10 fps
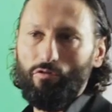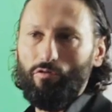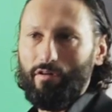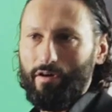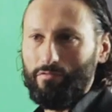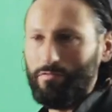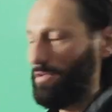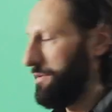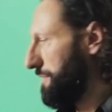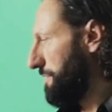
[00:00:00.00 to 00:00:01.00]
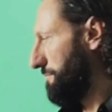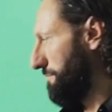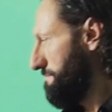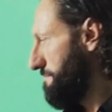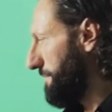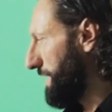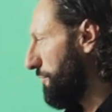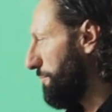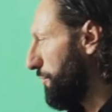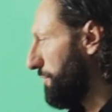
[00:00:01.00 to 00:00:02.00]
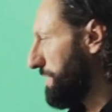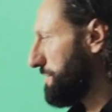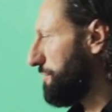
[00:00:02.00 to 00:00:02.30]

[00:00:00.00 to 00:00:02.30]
all around the component.